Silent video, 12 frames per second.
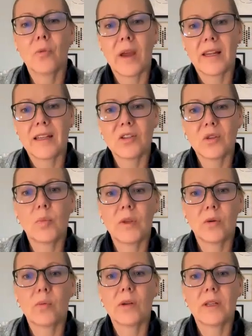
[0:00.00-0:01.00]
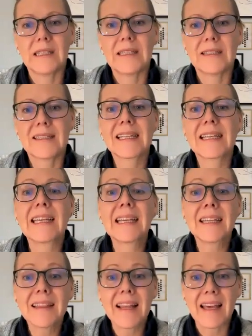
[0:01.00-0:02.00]
ready to be released
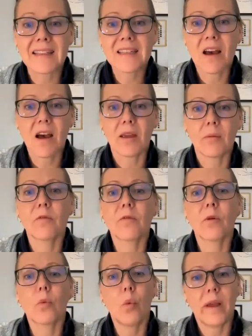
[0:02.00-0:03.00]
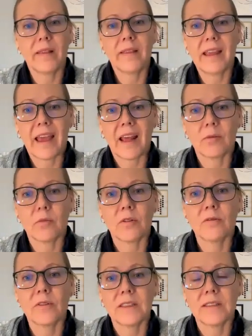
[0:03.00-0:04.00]
in that time for when the animal
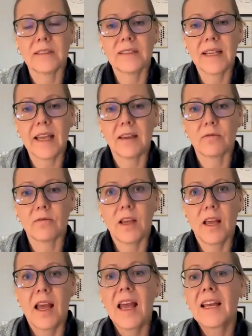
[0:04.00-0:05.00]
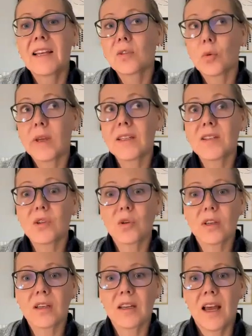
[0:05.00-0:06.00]
feels safe. So it
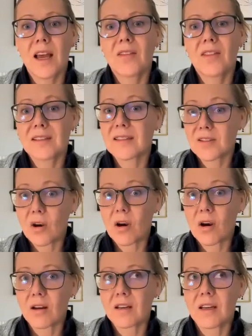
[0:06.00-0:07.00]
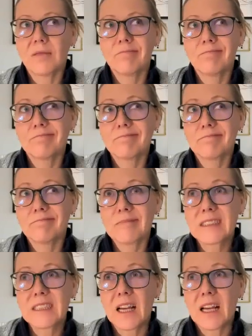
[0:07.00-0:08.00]
took this dog
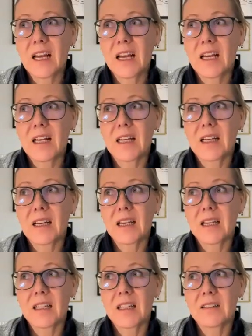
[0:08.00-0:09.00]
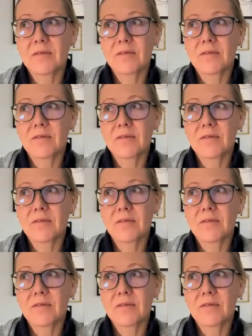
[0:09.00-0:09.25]
5,